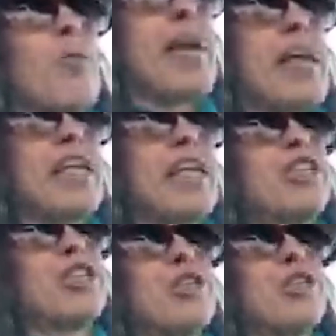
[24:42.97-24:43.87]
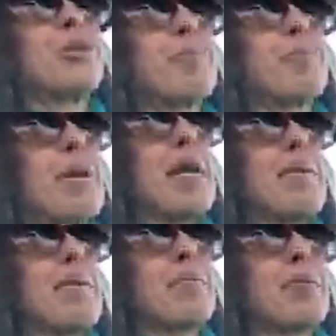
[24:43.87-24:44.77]
You know,
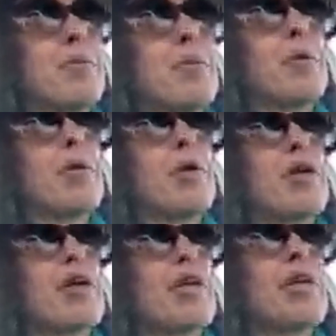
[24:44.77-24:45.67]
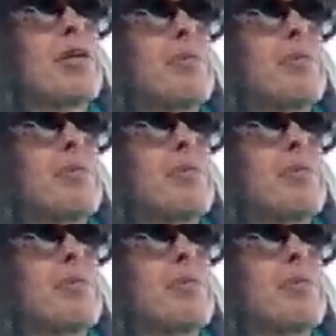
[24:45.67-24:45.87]
I mean,